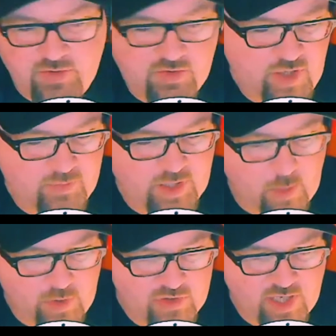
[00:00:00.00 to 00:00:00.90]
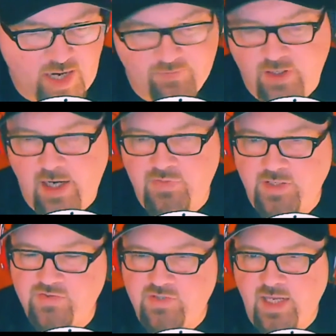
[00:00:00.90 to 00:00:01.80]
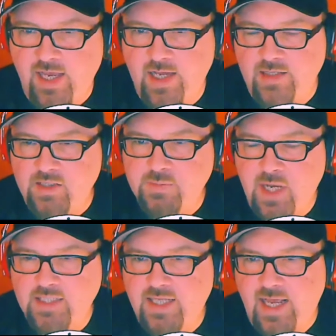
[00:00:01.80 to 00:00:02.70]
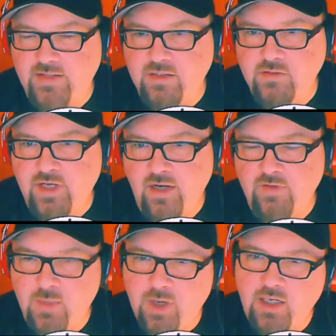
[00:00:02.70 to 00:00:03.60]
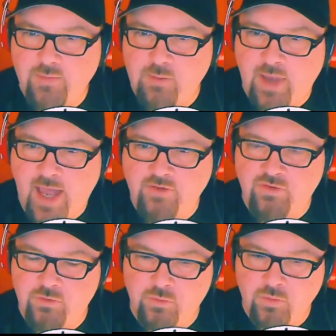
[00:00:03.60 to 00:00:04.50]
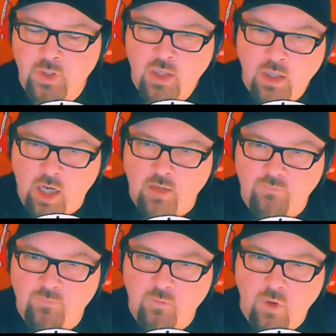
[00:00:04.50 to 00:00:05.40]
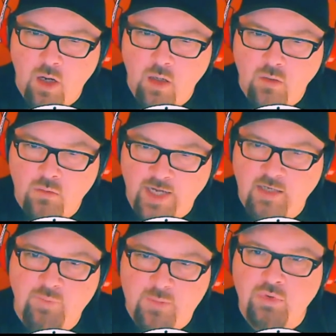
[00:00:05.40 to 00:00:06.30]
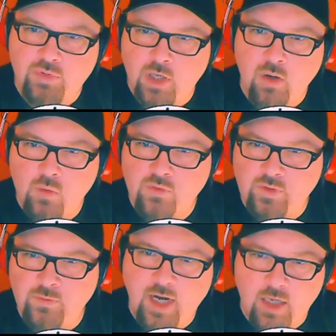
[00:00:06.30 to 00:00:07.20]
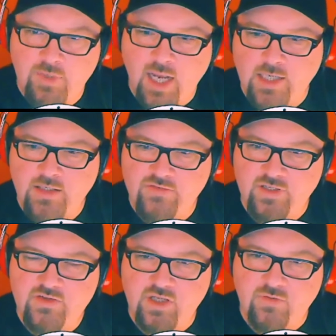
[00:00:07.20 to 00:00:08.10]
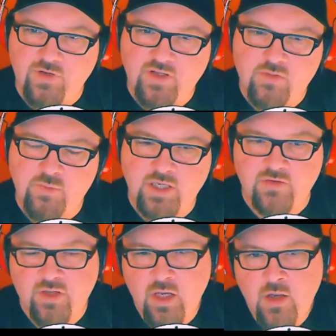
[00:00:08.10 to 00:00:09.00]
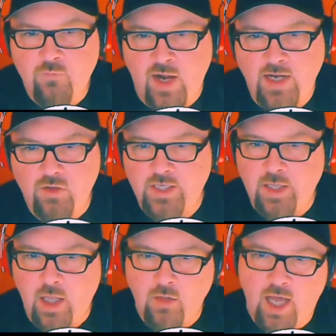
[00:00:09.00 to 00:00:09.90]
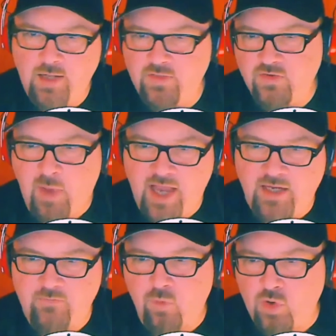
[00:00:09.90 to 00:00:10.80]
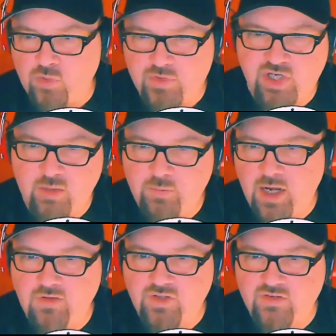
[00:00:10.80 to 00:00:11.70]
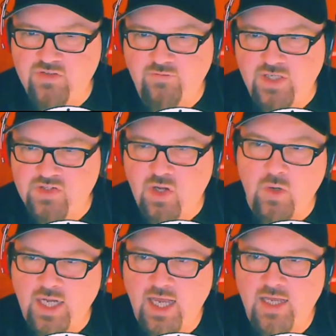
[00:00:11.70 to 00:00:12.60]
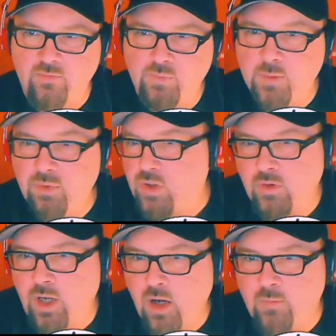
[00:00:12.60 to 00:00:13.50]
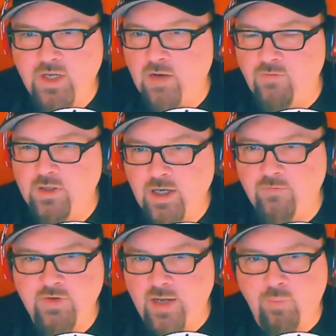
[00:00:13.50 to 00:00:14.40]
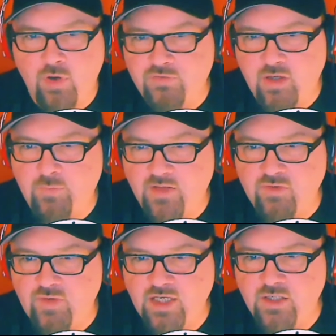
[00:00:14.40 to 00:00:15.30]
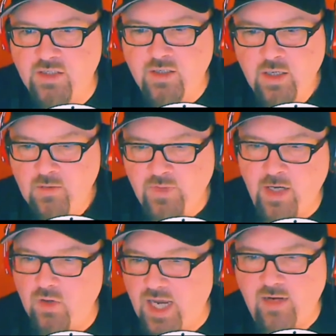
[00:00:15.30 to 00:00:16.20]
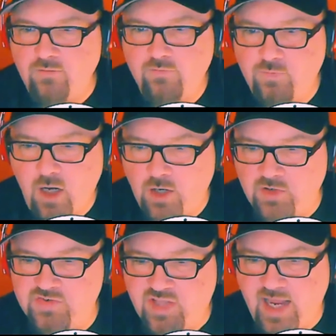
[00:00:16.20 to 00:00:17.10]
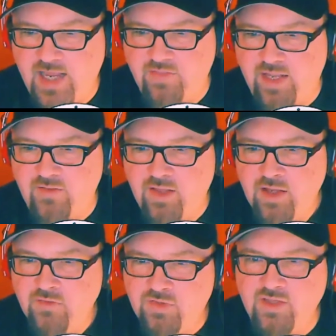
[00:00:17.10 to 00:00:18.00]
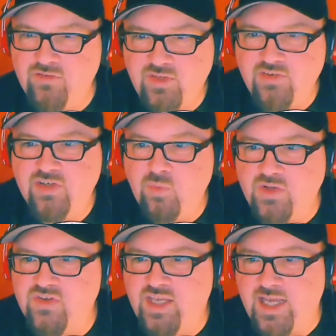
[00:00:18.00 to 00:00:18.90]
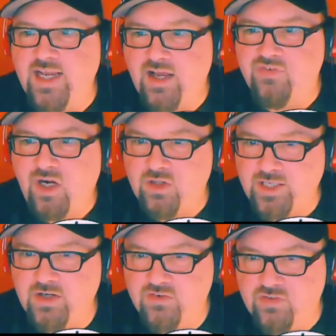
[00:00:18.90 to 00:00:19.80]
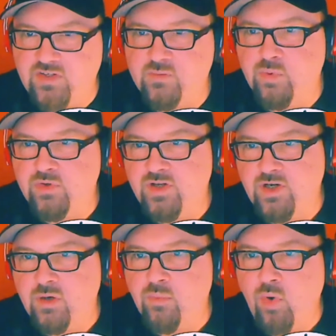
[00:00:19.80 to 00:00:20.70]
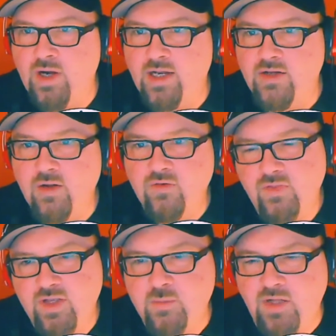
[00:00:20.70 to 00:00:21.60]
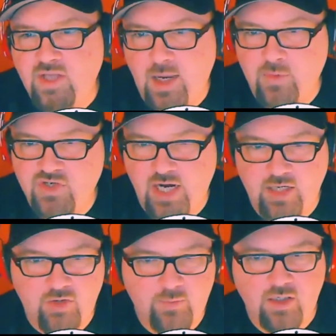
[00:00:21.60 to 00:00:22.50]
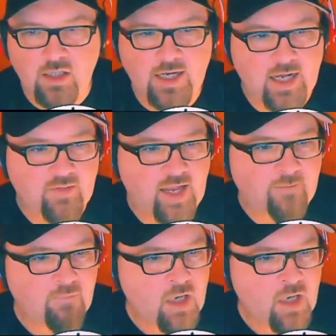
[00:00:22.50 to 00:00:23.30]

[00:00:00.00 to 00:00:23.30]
is something that we're just going to have to, I think, stay on in this podcast is kind of keep on coming back to kind of letting people know the kind of behind the scenes stuff on this, because frankly, a lot of this back and forth machine politics stuff that's going on, people don't know. I mean, your everyday person in Pennsylvania, they don't kind of understand that this is what's getting us our leaders at this particular point. And, you know, I think it's about time we shine a little bit of light on that.